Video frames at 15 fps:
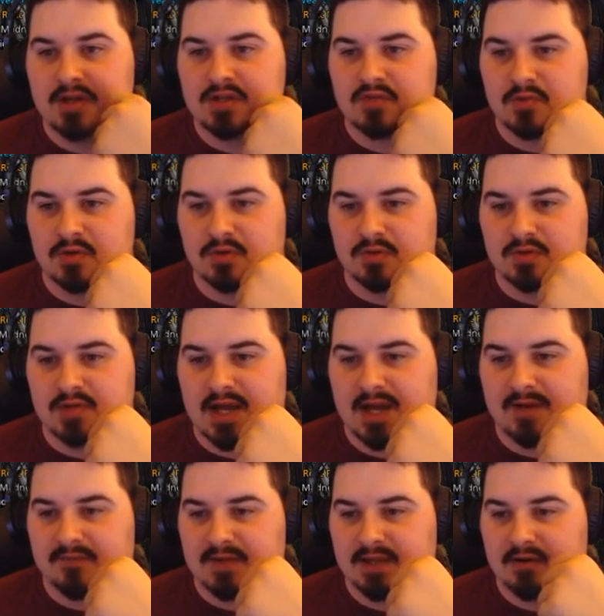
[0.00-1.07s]
It's really good to
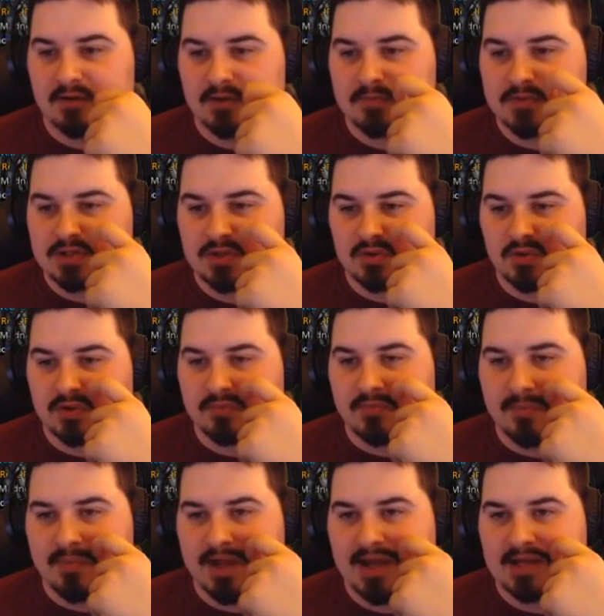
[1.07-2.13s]
have here. Let me sort
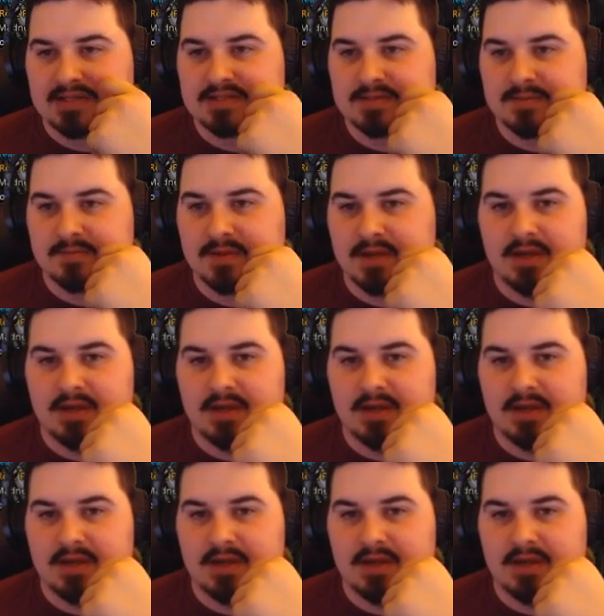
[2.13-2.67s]
my bags.